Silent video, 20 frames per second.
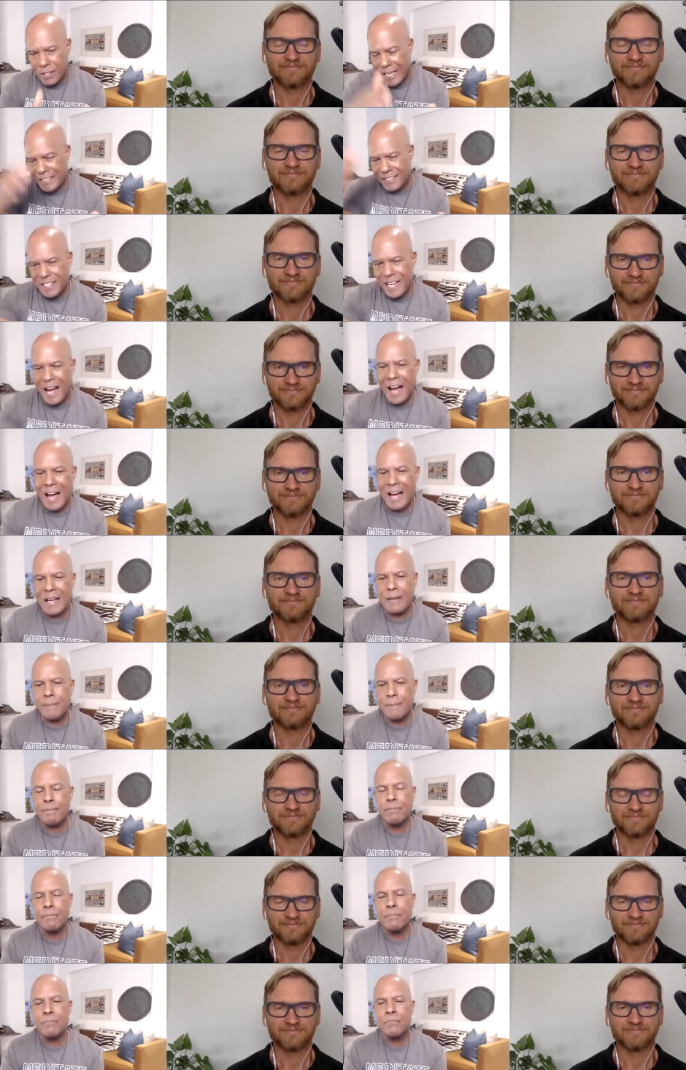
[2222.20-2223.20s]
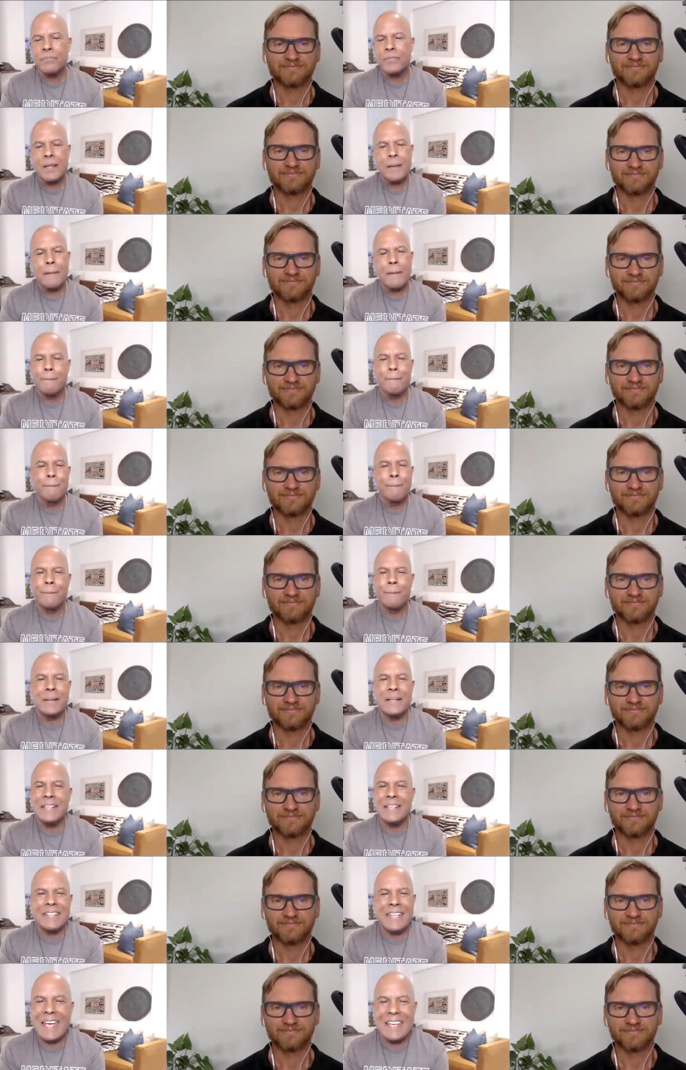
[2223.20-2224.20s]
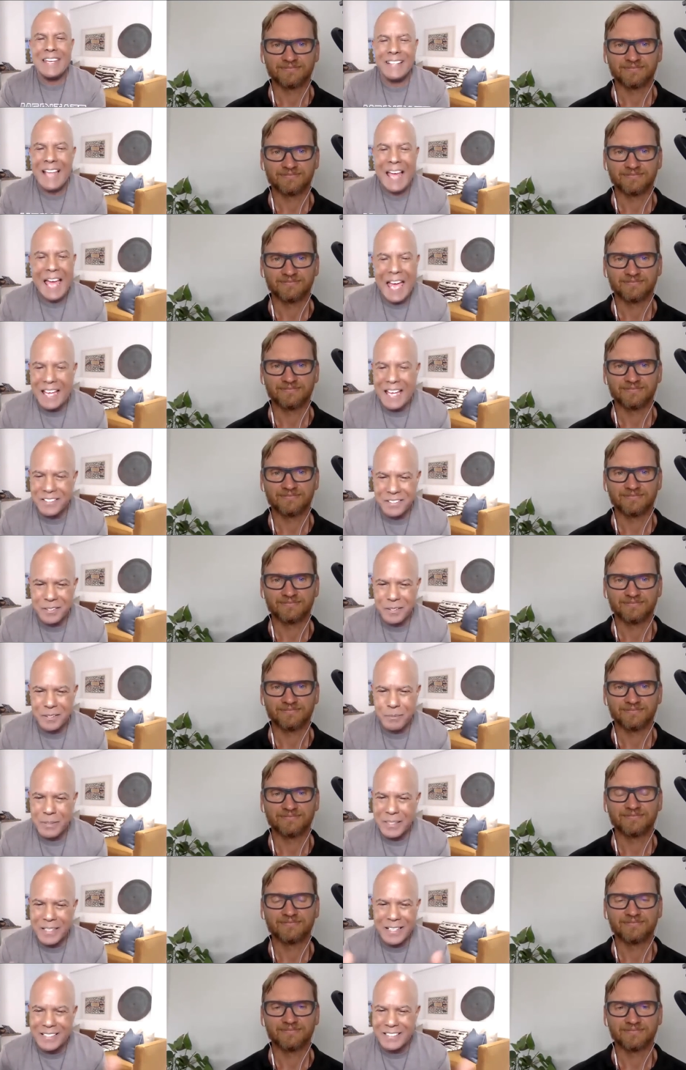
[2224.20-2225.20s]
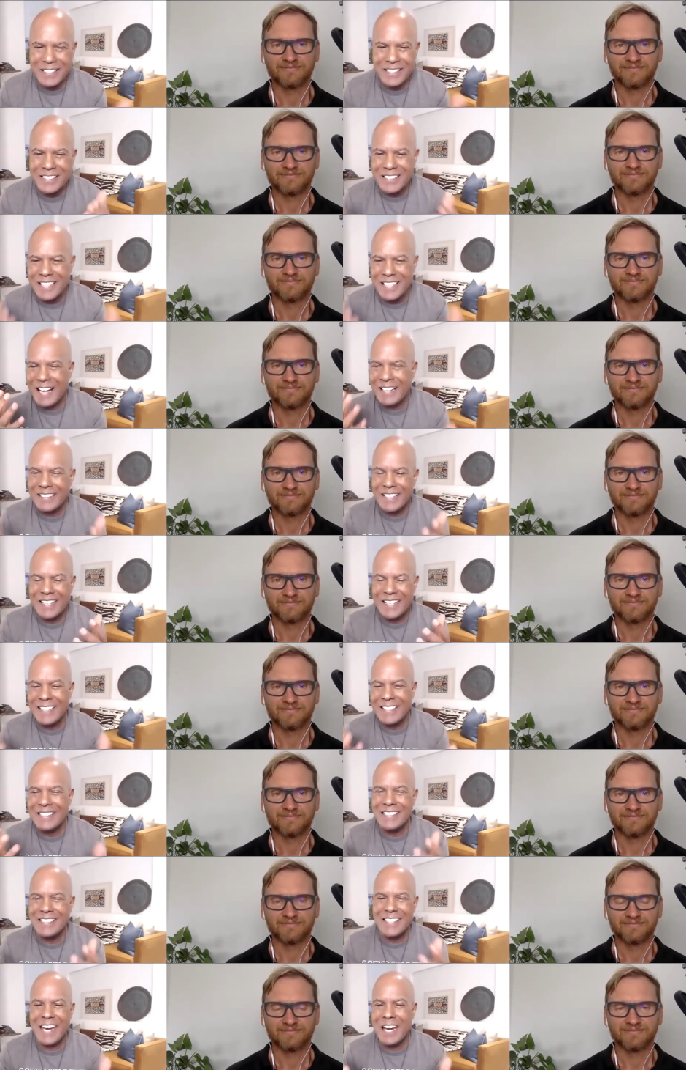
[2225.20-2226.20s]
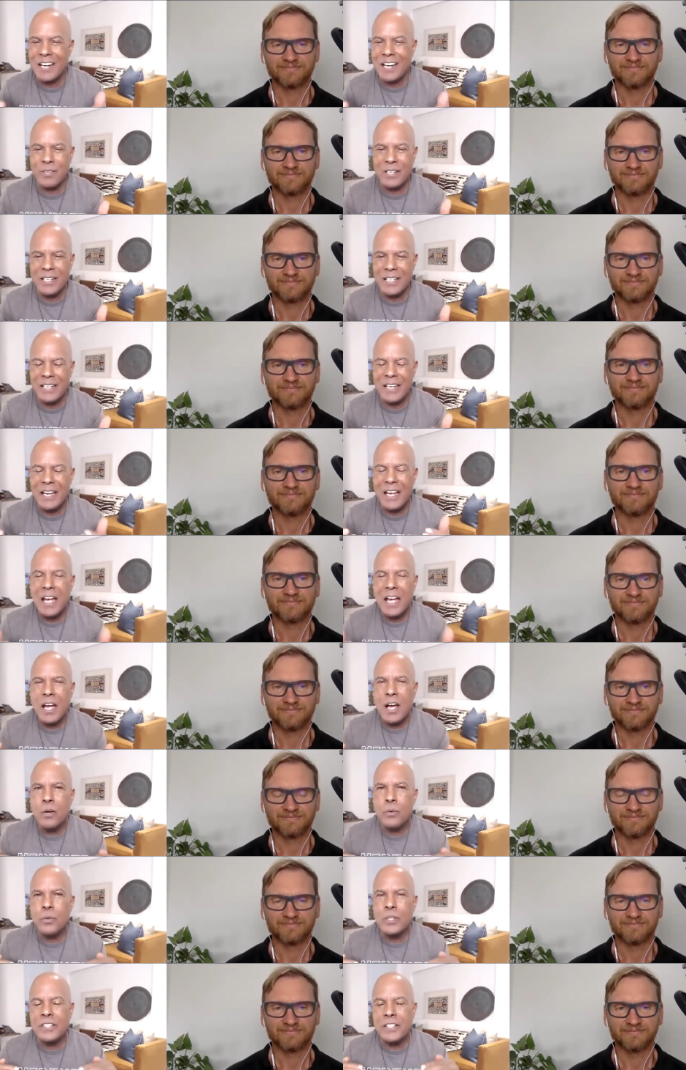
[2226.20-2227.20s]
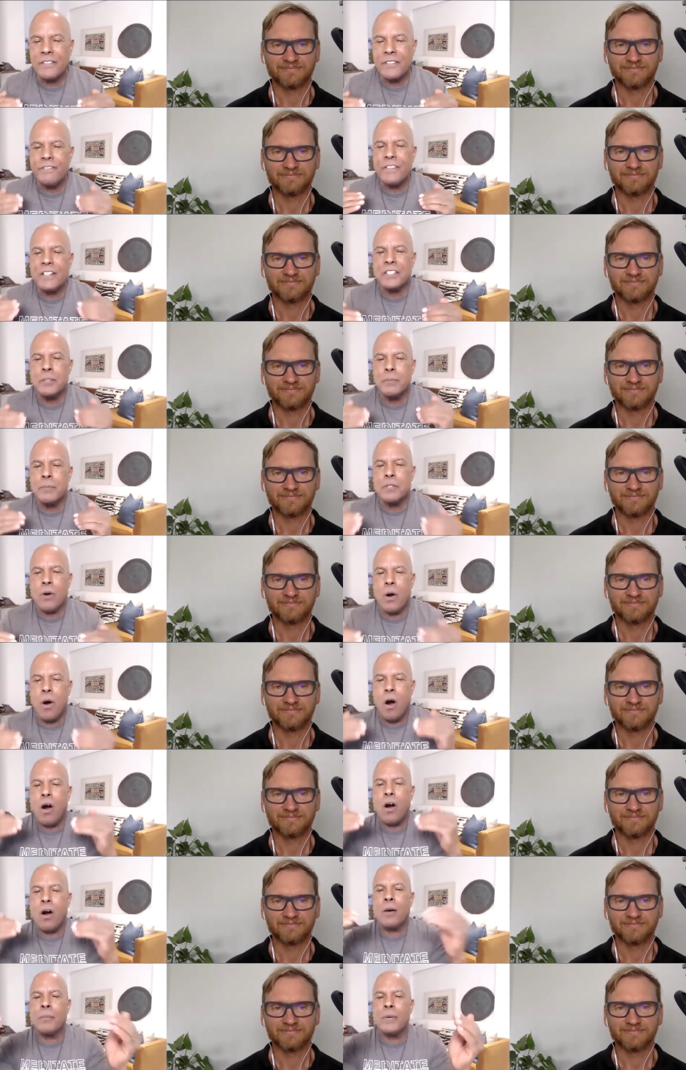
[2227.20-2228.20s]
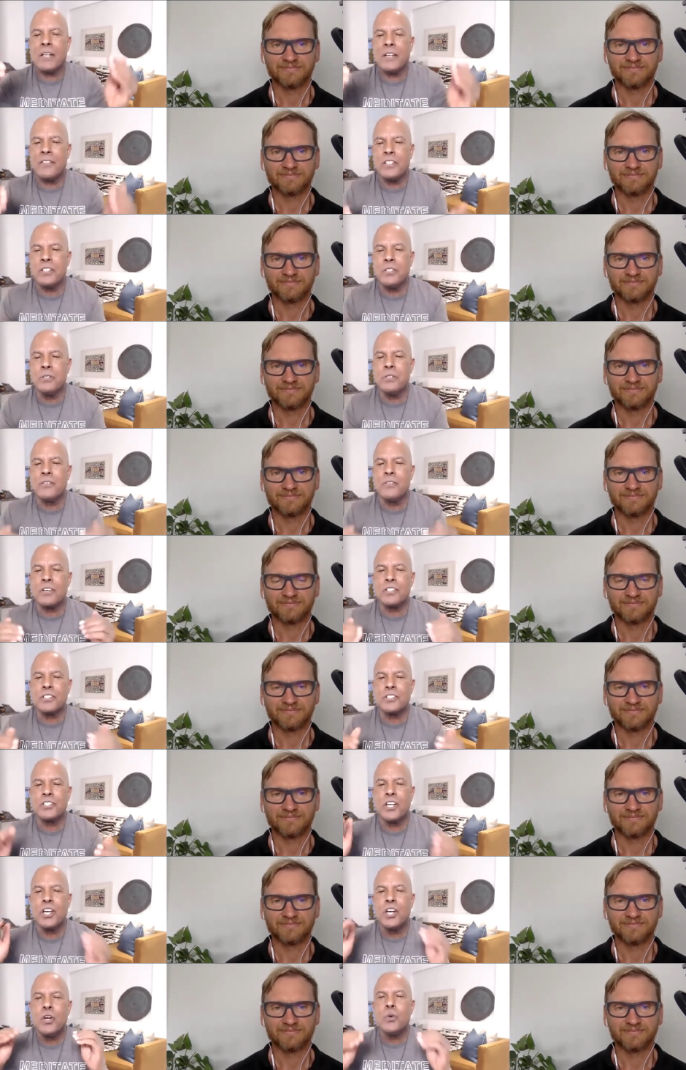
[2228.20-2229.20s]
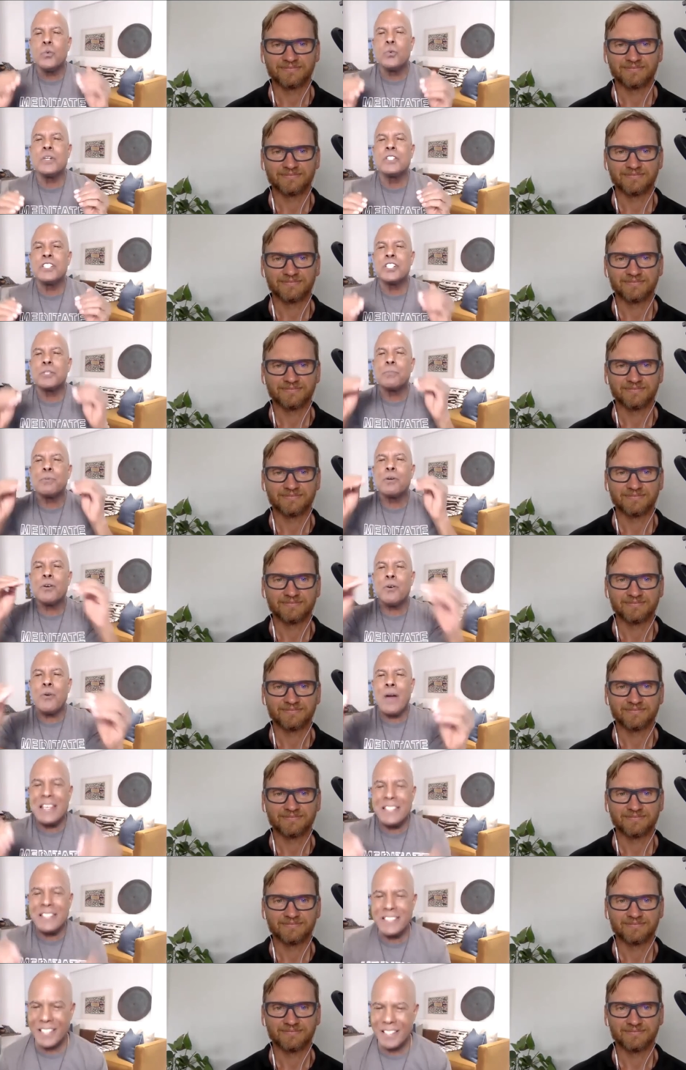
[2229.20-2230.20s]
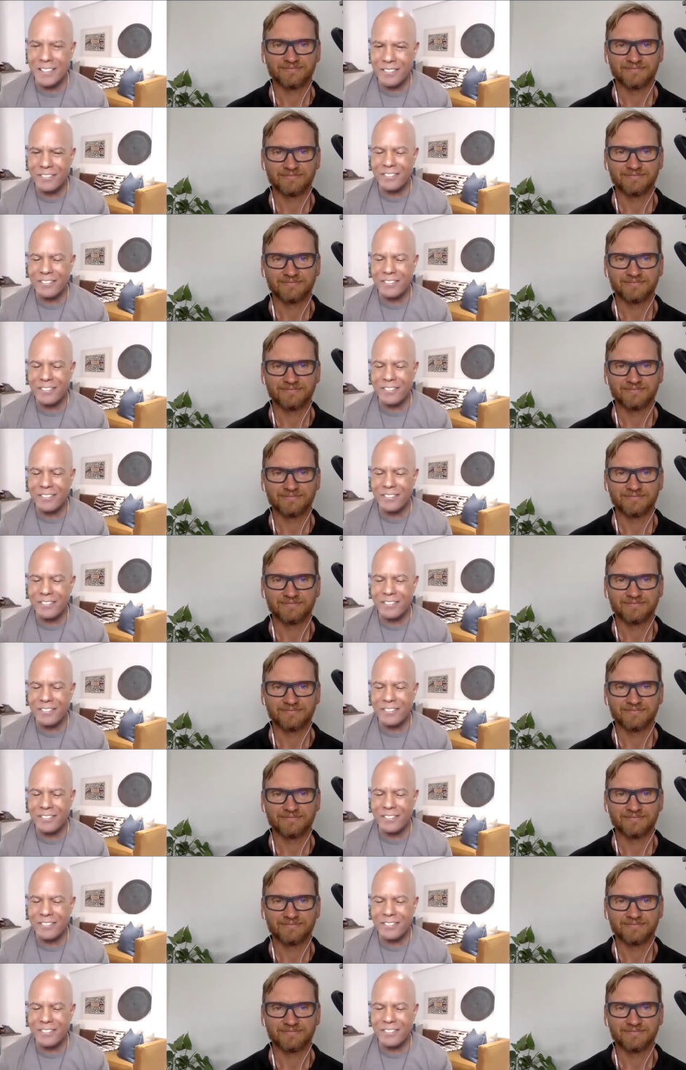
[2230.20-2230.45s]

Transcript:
Speaker 1: at time, but it can't last because it's not in integrity with the fundamental harmony of the universe, which is progressive,